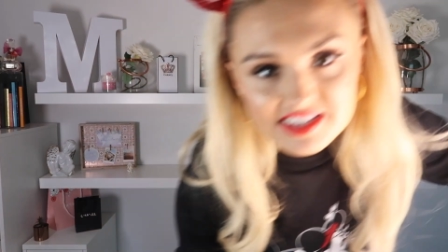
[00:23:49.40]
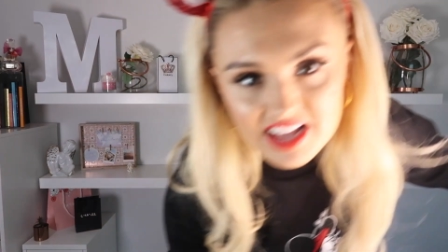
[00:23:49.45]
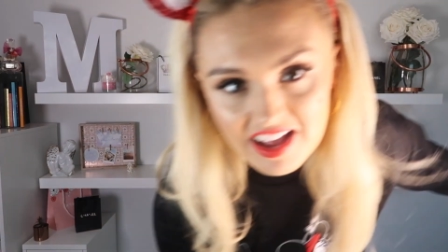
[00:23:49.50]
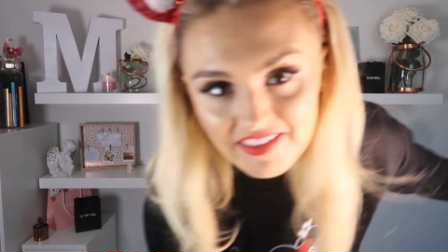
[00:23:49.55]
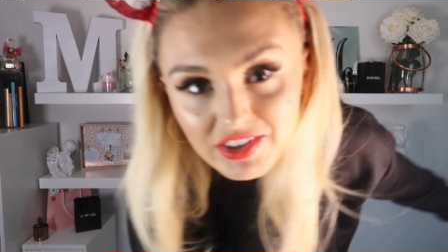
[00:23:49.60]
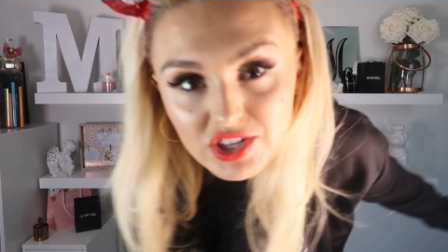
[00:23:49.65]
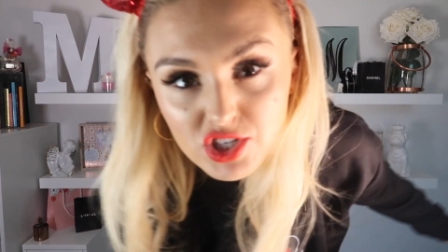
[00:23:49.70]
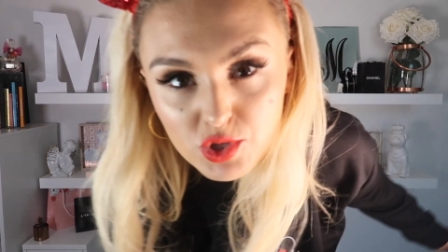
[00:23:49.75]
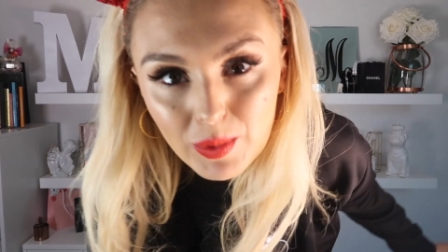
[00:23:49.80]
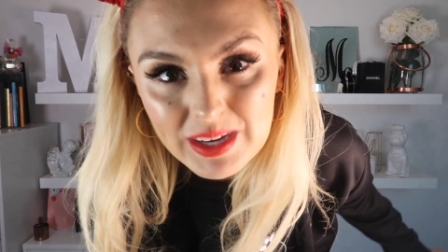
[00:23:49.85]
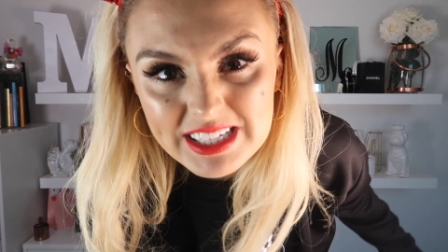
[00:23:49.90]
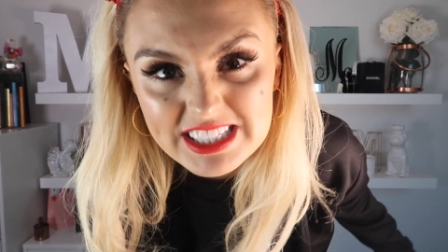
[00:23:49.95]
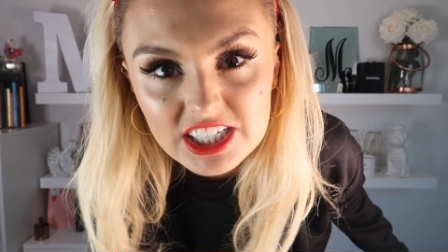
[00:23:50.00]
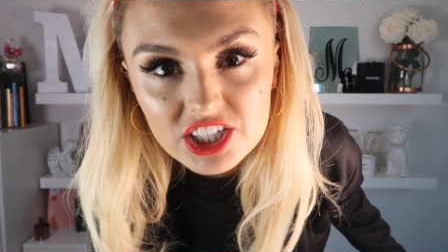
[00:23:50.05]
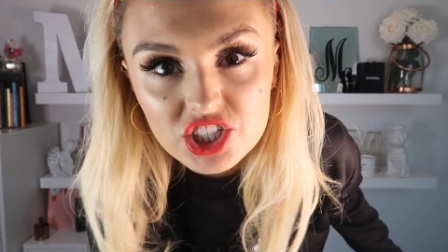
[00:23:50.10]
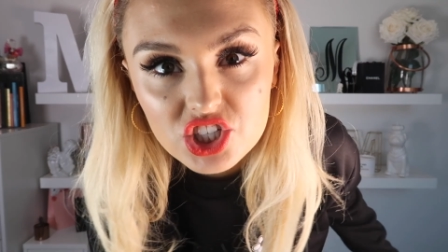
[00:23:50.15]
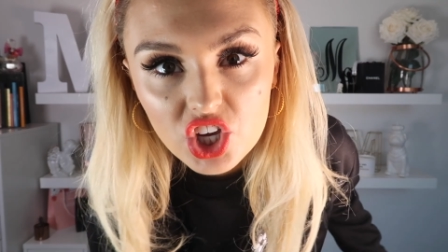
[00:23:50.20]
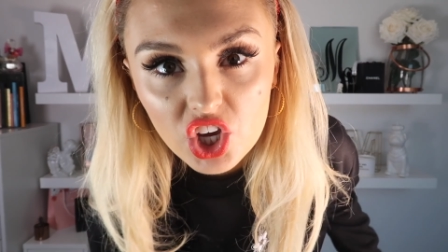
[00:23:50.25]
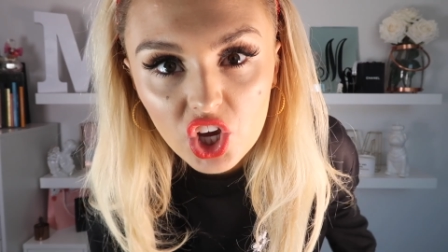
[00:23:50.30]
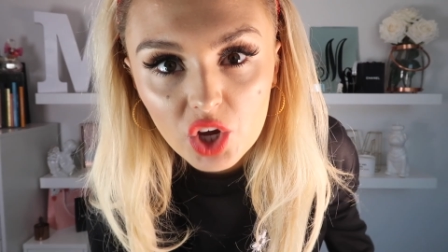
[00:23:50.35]

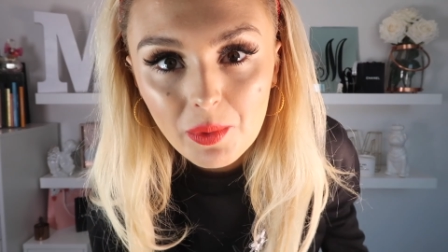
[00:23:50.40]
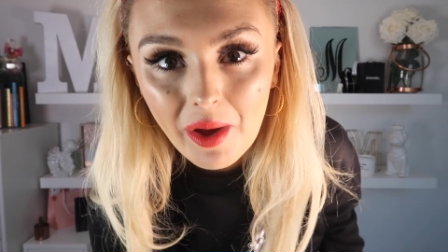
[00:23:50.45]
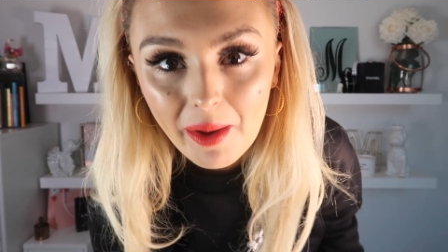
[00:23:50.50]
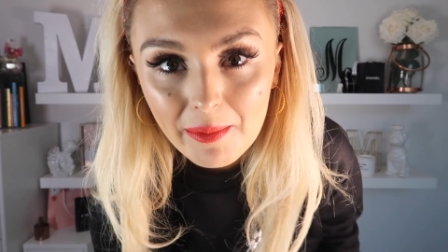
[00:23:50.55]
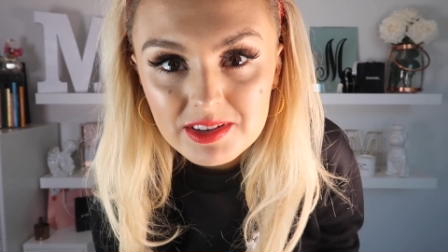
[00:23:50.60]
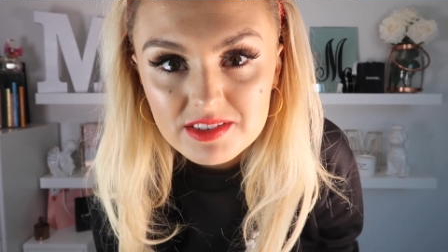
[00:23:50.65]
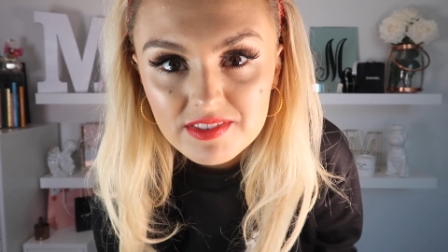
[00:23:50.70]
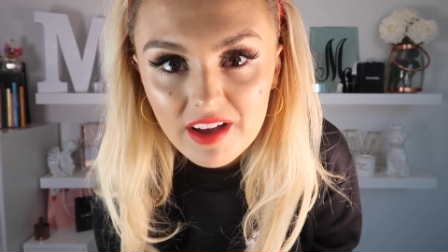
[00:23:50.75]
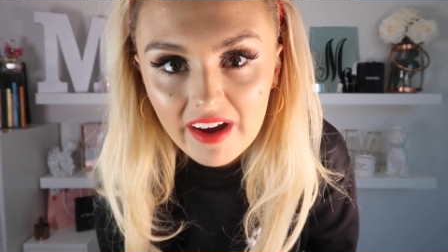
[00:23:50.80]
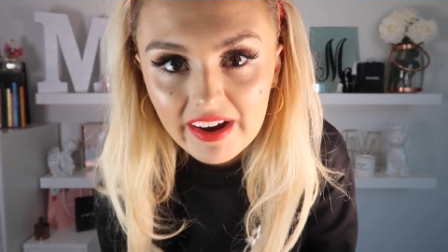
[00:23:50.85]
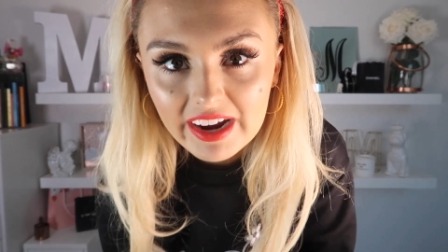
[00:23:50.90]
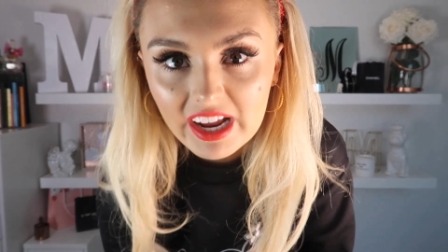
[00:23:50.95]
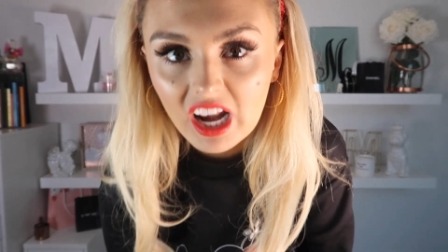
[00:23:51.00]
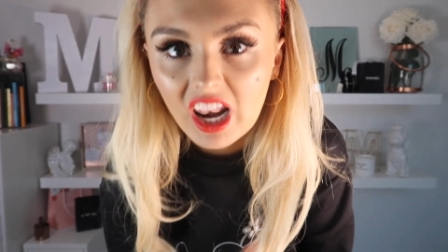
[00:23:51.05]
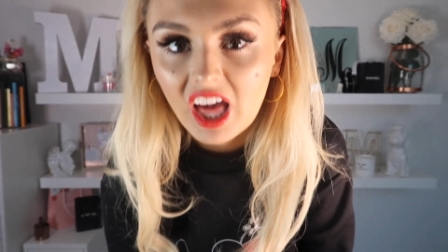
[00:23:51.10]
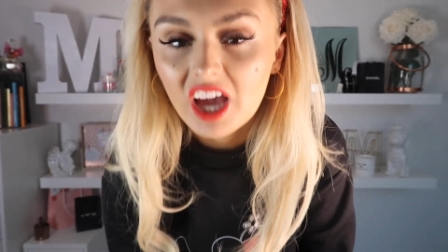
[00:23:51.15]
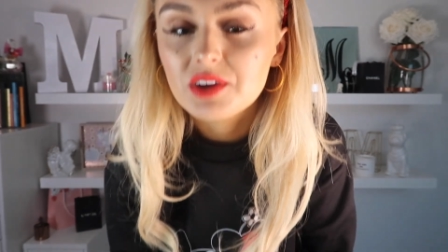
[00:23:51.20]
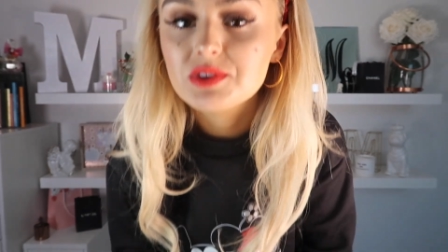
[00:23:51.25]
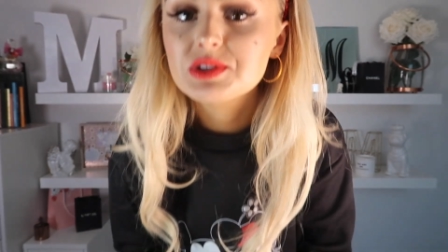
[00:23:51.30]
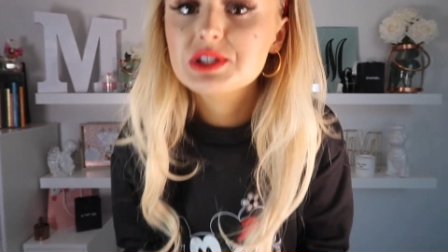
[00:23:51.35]
7.22. I was very
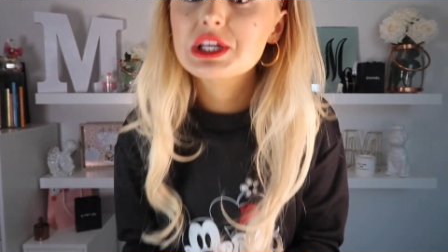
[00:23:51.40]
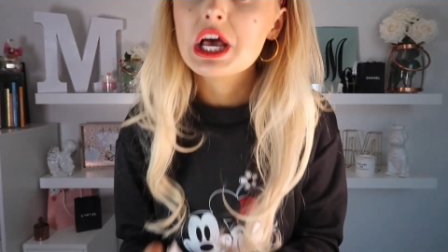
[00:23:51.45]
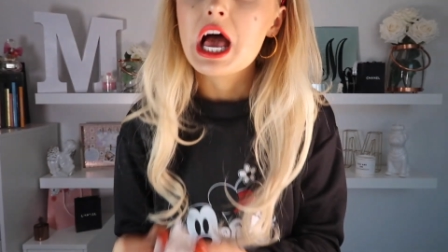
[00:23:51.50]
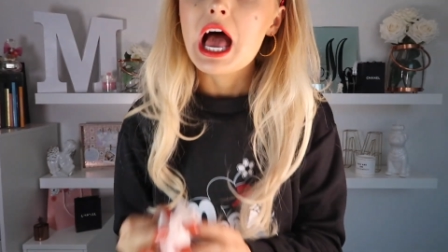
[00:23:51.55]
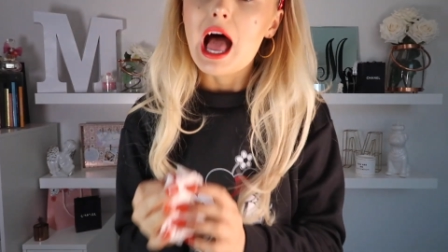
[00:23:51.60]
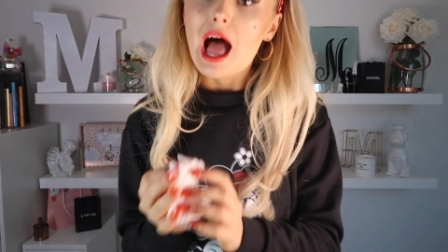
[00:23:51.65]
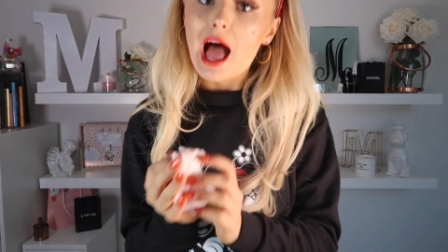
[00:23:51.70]
close.